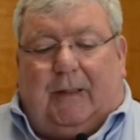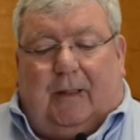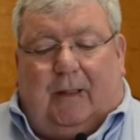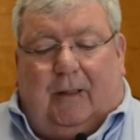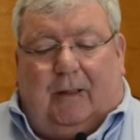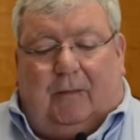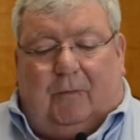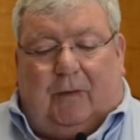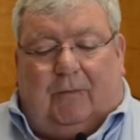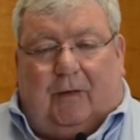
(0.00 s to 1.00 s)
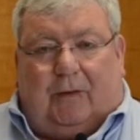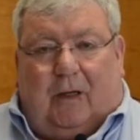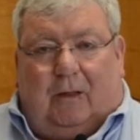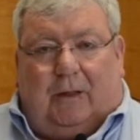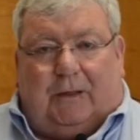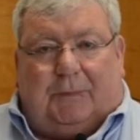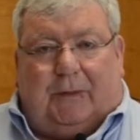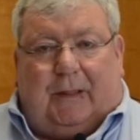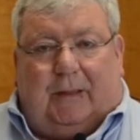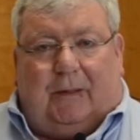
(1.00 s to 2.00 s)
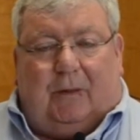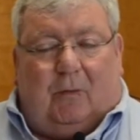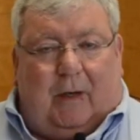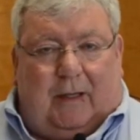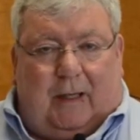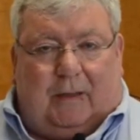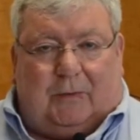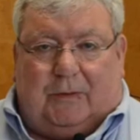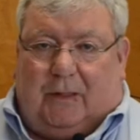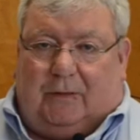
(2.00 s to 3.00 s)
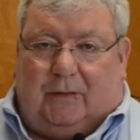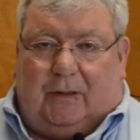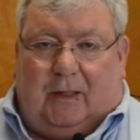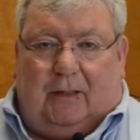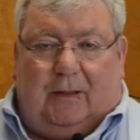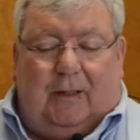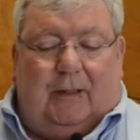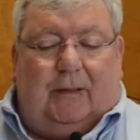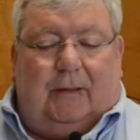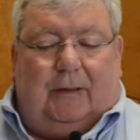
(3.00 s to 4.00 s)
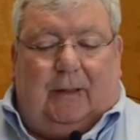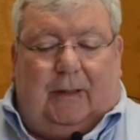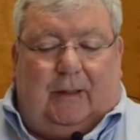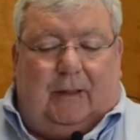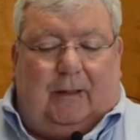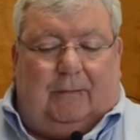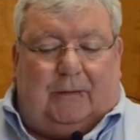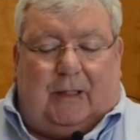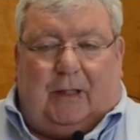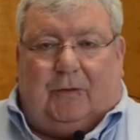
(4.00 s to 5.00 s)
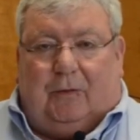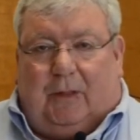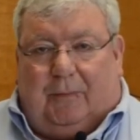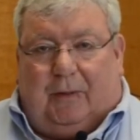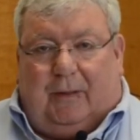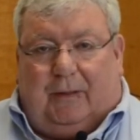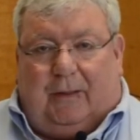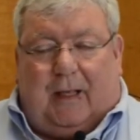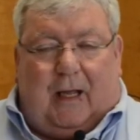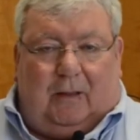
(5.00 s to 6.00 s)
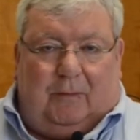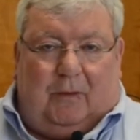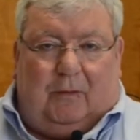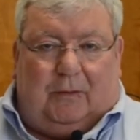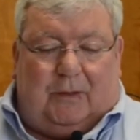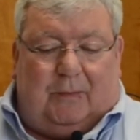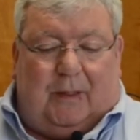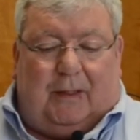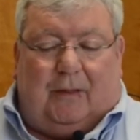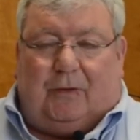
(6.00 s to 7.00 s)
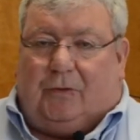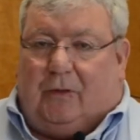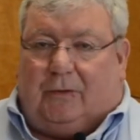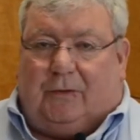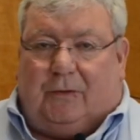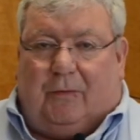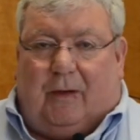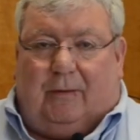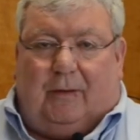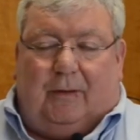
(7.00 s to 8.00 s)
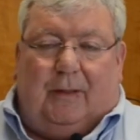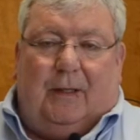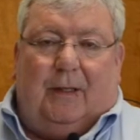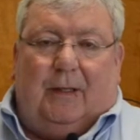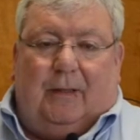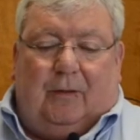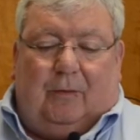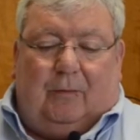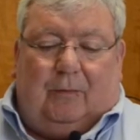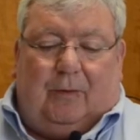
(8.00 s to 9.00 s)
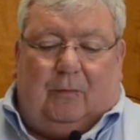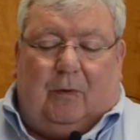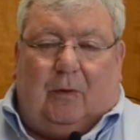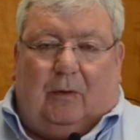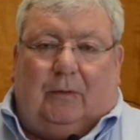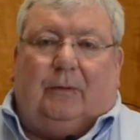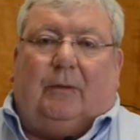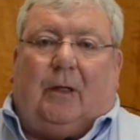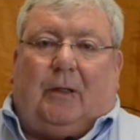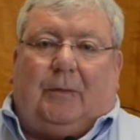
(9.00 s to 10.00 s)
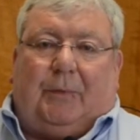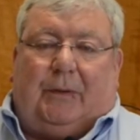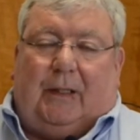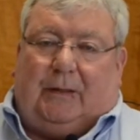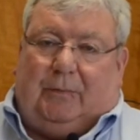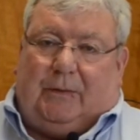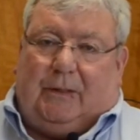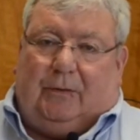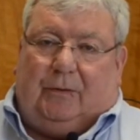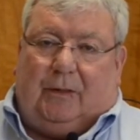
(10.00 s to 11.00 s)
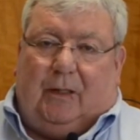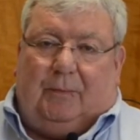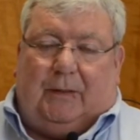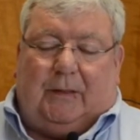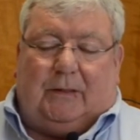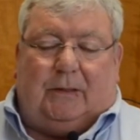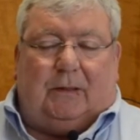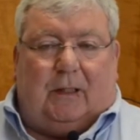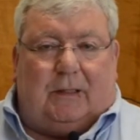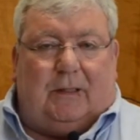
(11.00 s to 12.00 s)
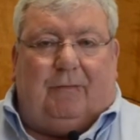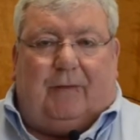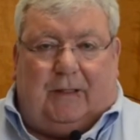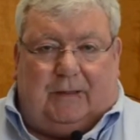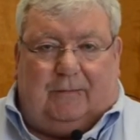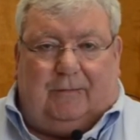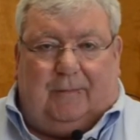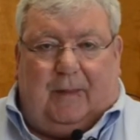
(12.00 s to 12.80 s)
One of our colleagues protected the White House with Centricon, the Statue of Liberty, the Alamo, and so many other structures around the world are protected with Centricon because it's less invasive.